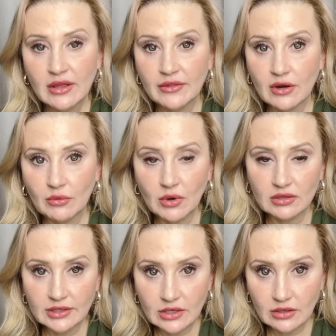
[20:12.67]
There were
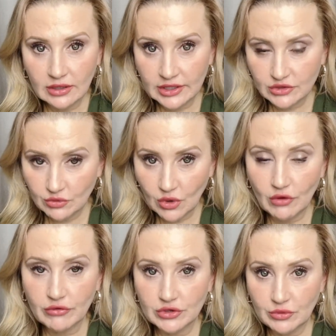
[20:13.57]
literally
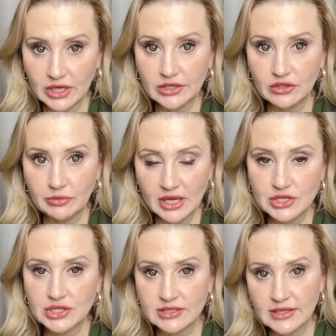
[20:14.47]
over 22
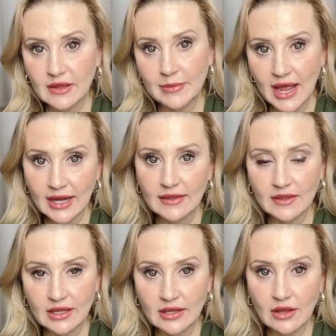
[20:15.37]
patients in the back in
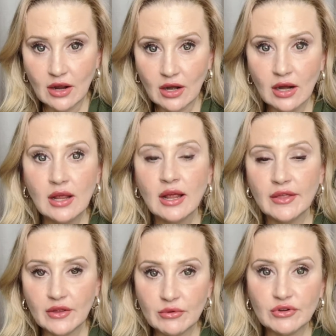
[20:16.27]
the ER,
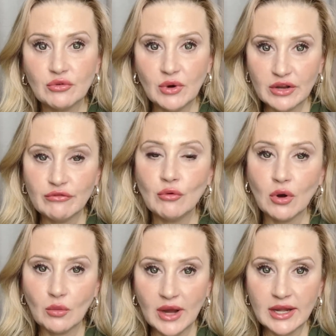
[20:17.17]
and there were
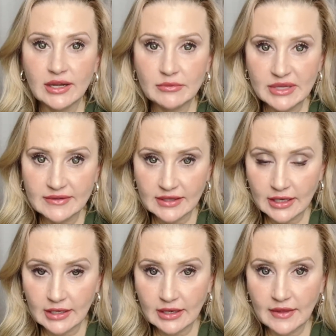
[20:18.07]
24 waiting to be
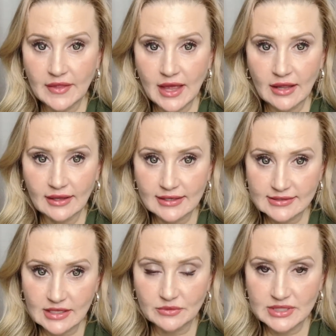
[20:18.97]
seen. And that, like I
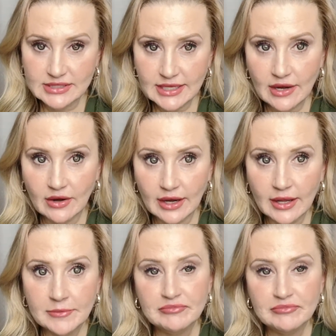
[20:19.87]
said, was scary.